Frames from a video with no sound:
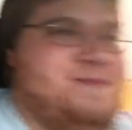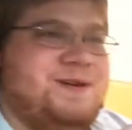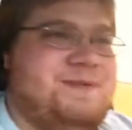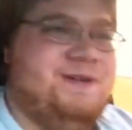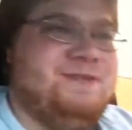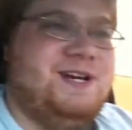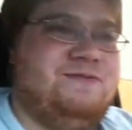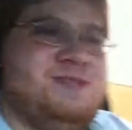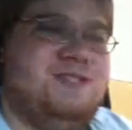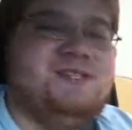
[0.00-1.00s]
my mom's
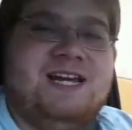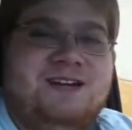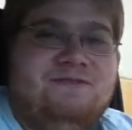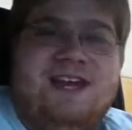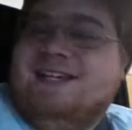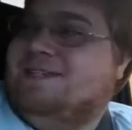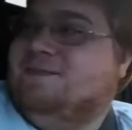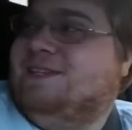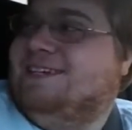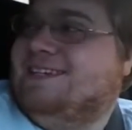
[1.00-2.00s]
office because I had to fax
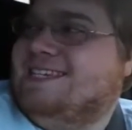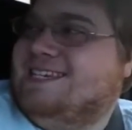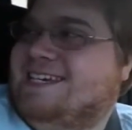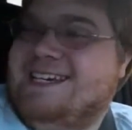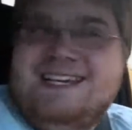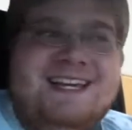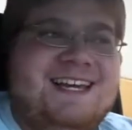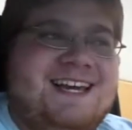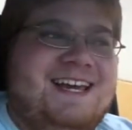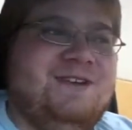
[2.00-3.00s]
some things.
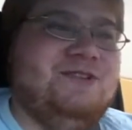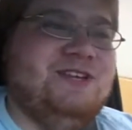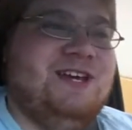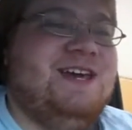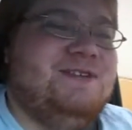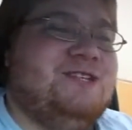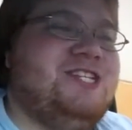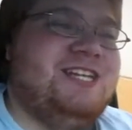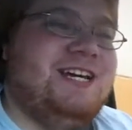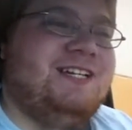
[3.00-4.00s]
It was
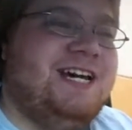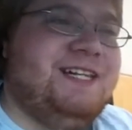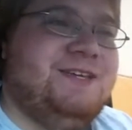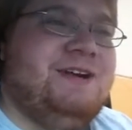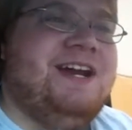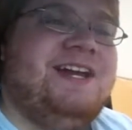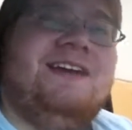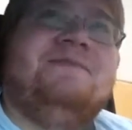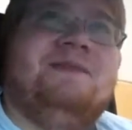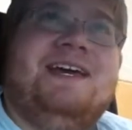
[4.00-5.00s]
just like lightly raining,
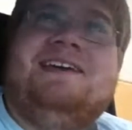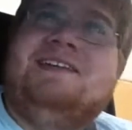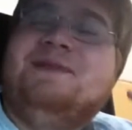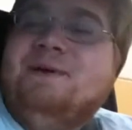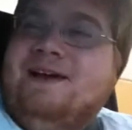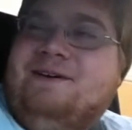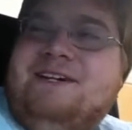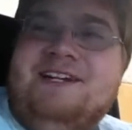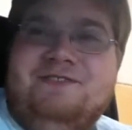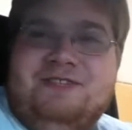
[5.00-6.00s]
and like in the
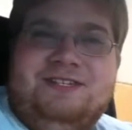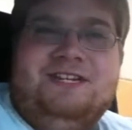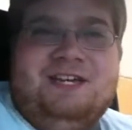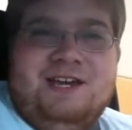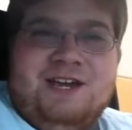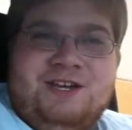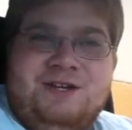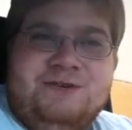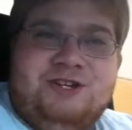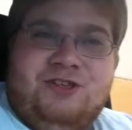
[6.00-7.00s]
background I hear this like
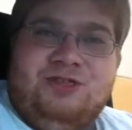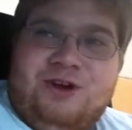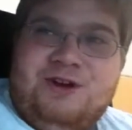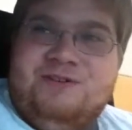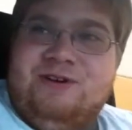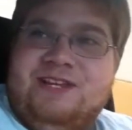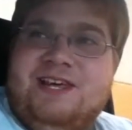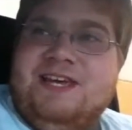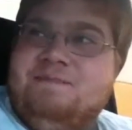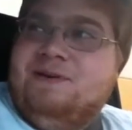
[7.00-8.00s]
huge
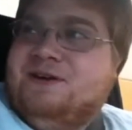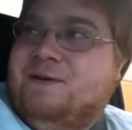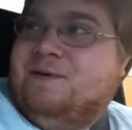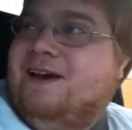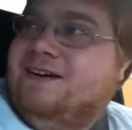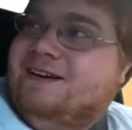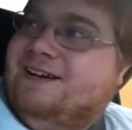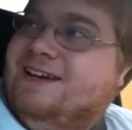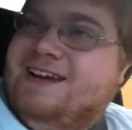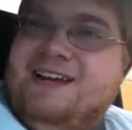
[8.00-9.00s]
thundering like pitter
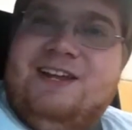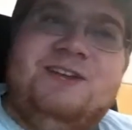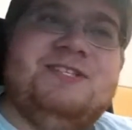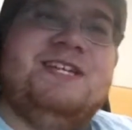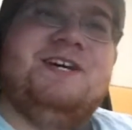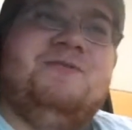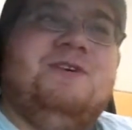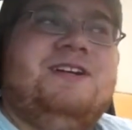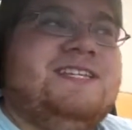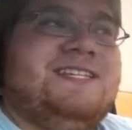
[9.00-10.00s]
patter, and I was like,
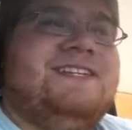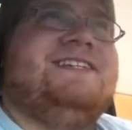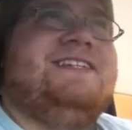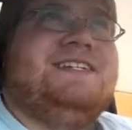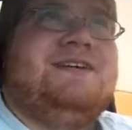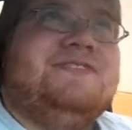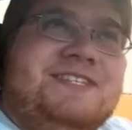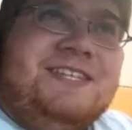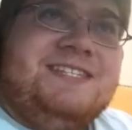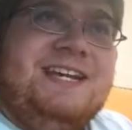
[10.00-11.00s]
where is this? Because
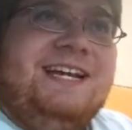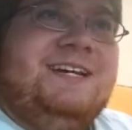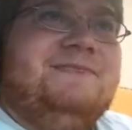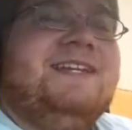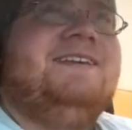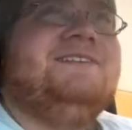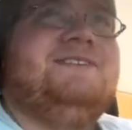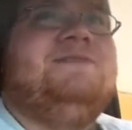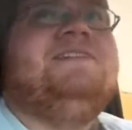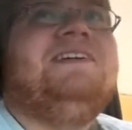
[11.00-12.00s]
obviously it's not coming
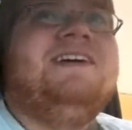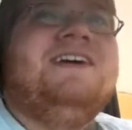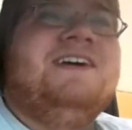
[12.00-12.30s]
down. So like,